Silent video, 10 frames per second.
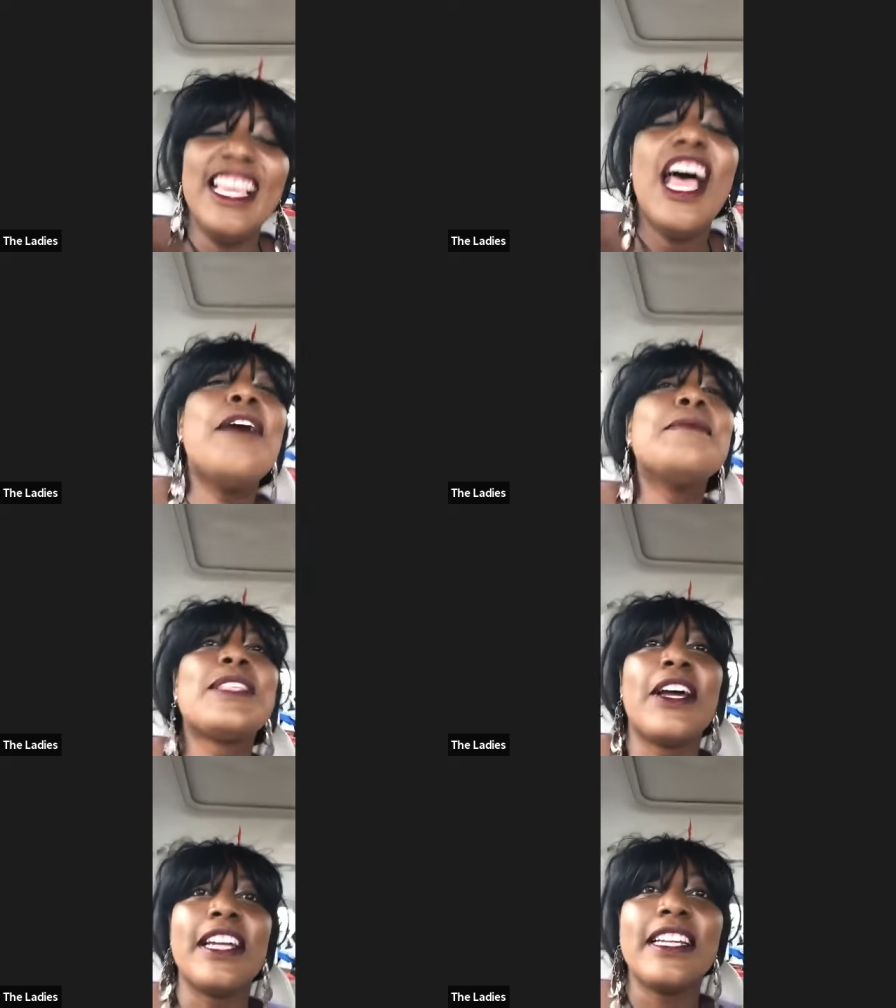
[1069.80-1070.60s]
I'm
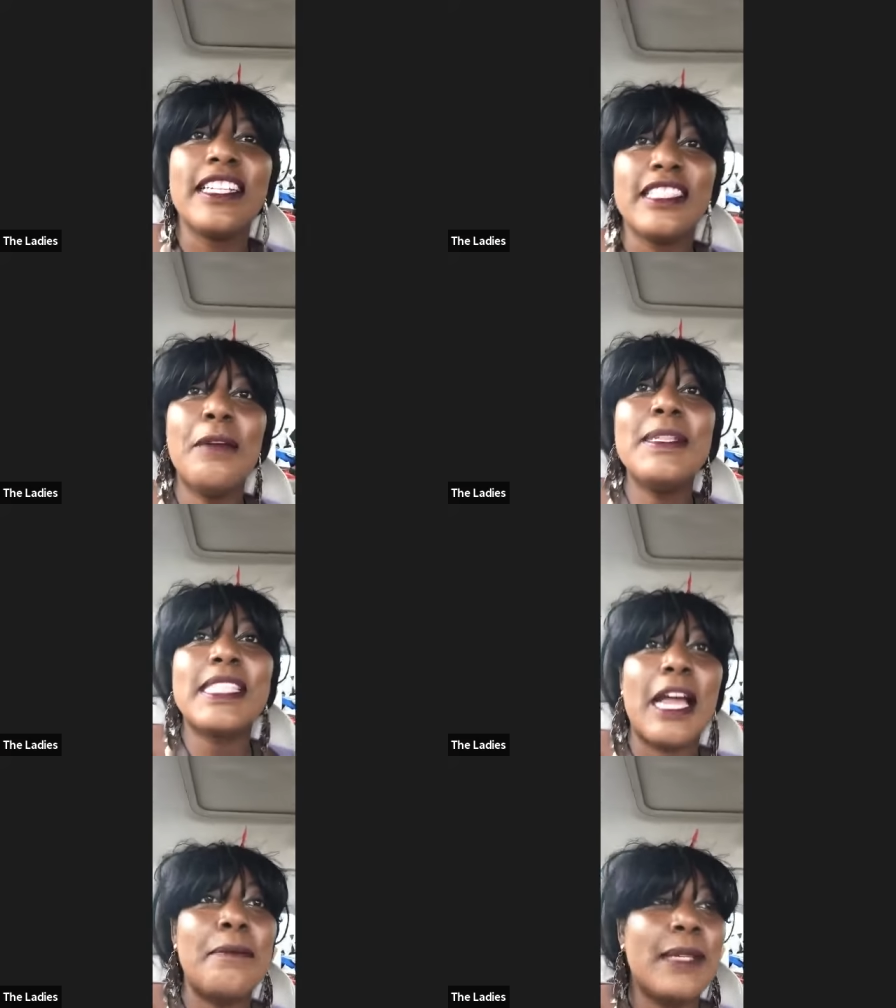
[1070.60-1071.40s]
sorry. let me
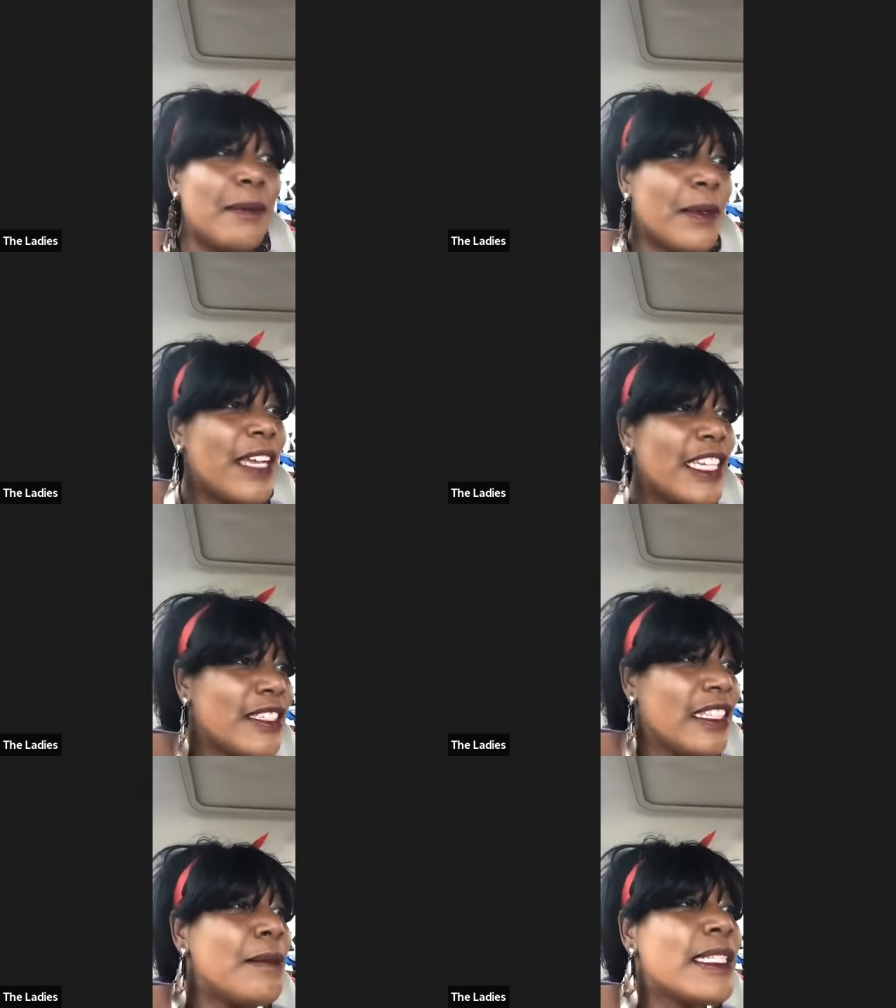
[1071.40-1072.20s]
stop being
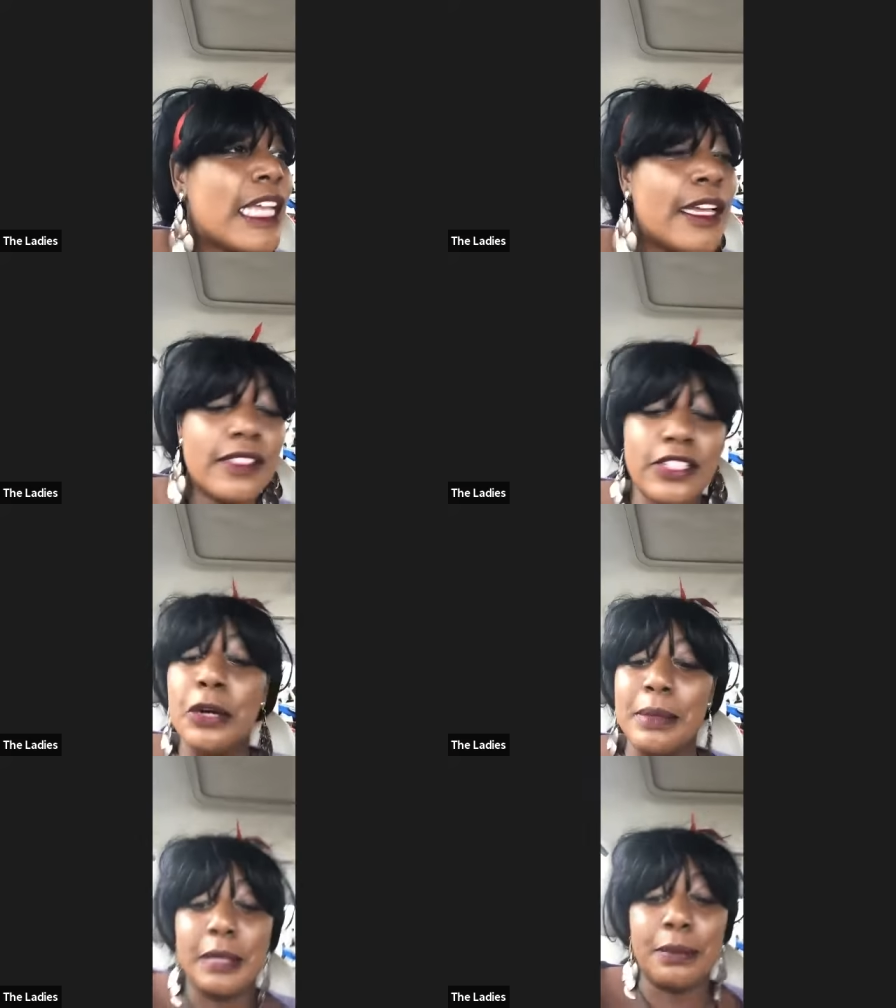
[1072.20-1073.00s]
professional. Let me stop,
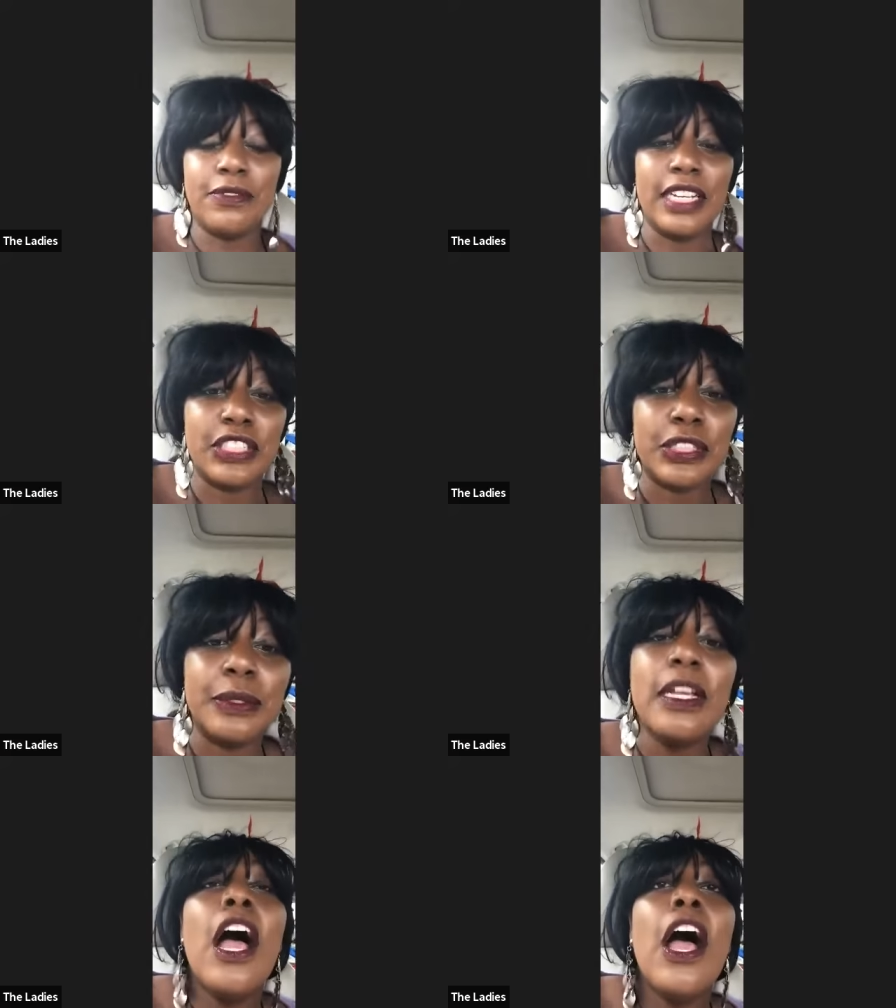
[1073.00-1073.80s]
start being professional.
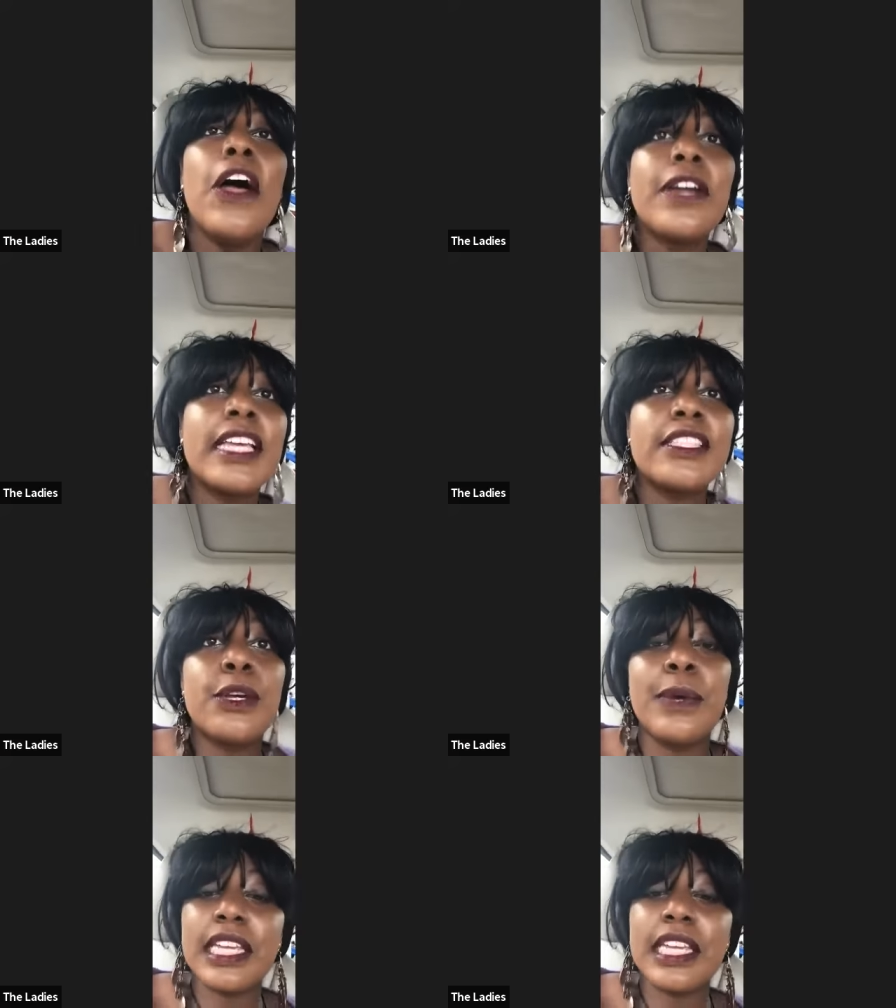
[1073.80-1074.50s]
Okay, no, so where can